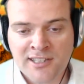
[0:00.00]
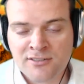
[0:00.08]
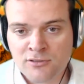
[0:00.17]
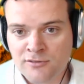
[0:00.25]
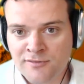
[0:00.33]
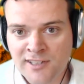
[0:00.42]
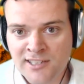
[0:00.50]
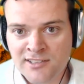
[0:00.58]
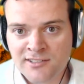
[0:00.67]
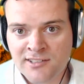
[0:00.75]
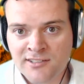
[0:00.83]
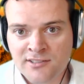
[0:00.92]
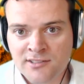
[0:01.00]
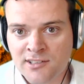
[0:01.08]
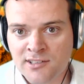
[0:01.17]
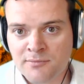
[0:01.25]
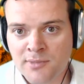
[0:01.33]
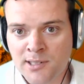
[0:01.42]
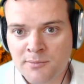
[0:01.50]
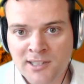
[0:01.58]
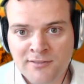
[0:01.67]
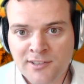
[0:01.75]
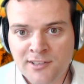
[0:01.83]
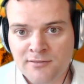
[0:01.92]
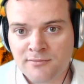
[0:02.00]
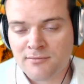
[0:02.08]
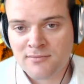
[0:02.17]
called Venture Deals by Brad Field.